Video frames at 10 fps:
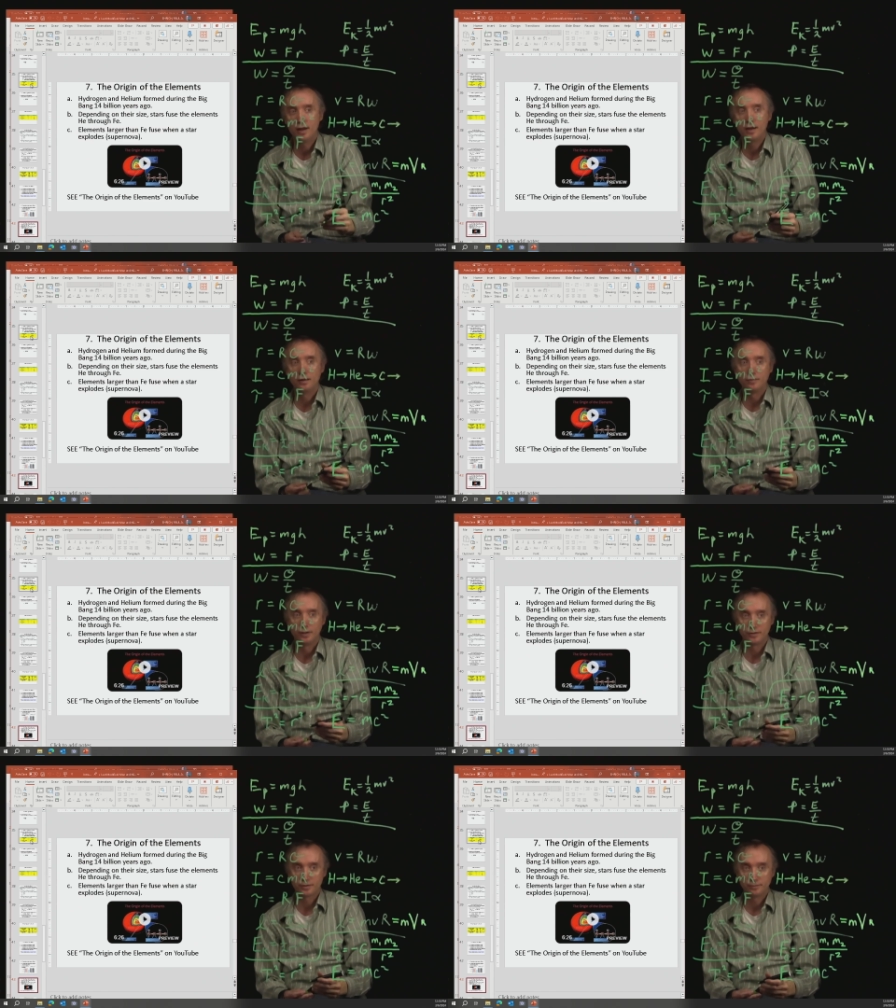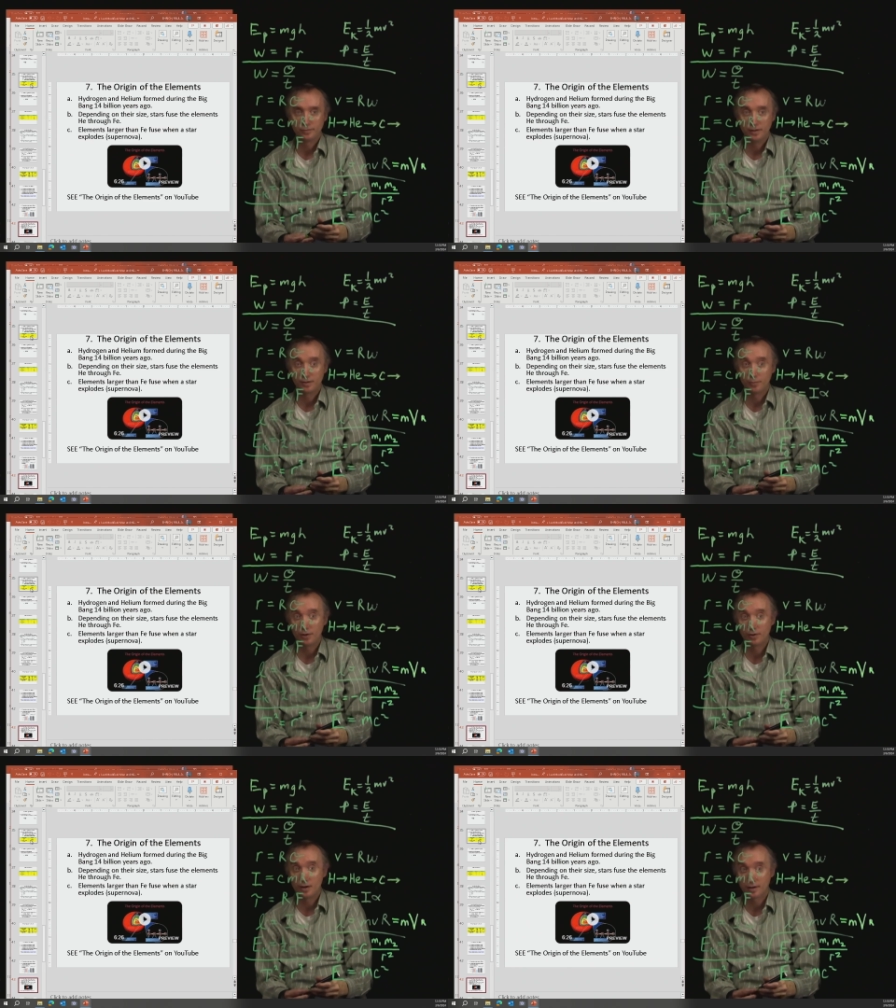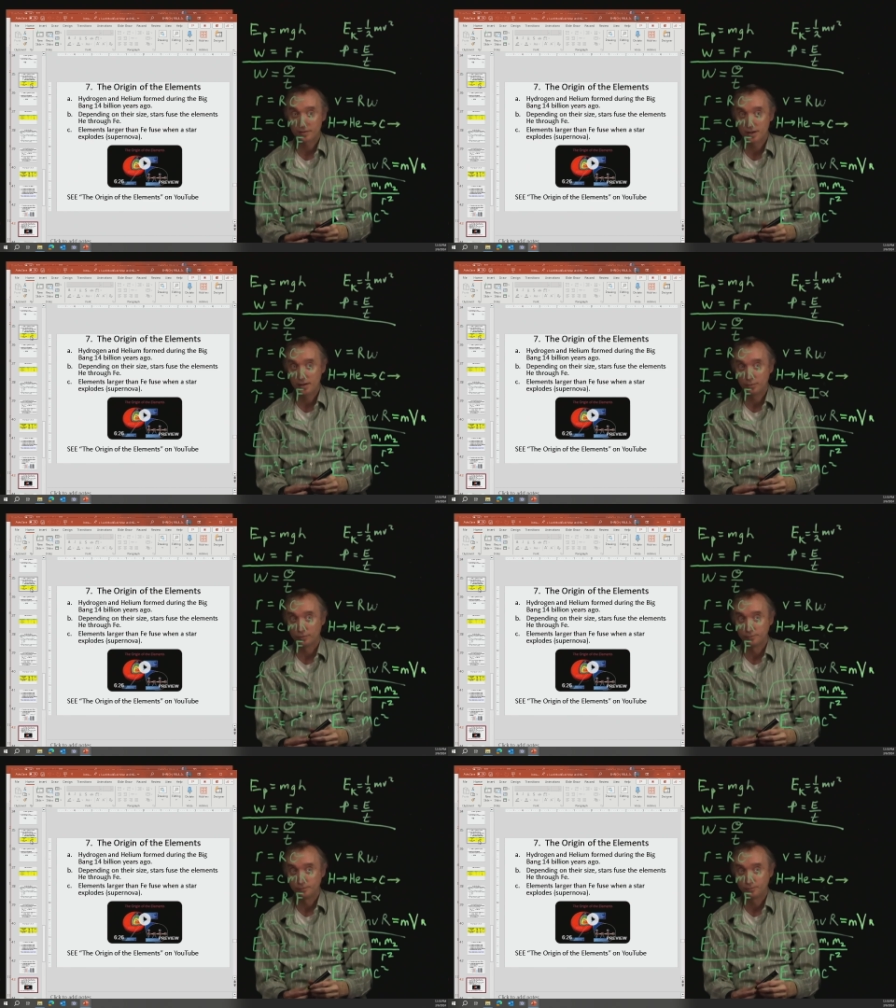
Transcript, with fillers: element in the periodic table.